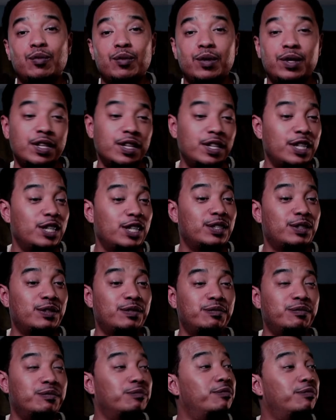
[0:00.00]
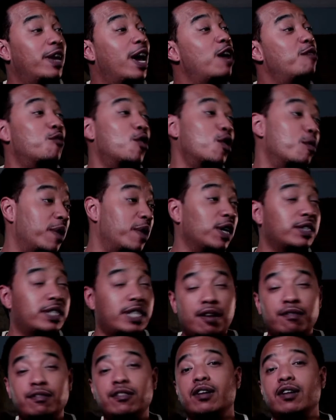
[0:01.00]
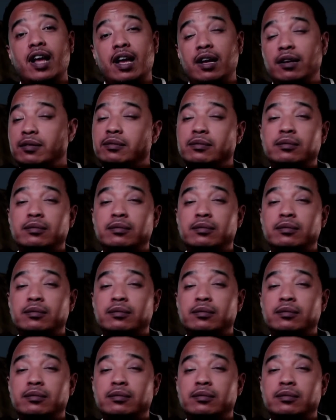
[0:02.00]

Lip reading: well, then there's 9 more belts after that.